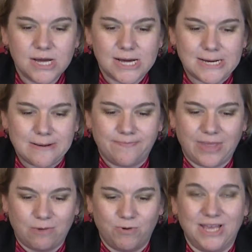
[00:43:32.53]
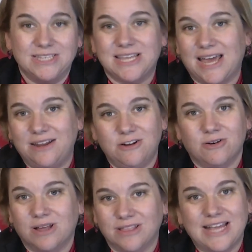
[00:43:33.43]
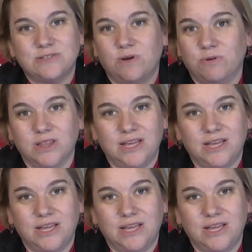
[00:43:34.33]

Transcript: And we had said, unless we really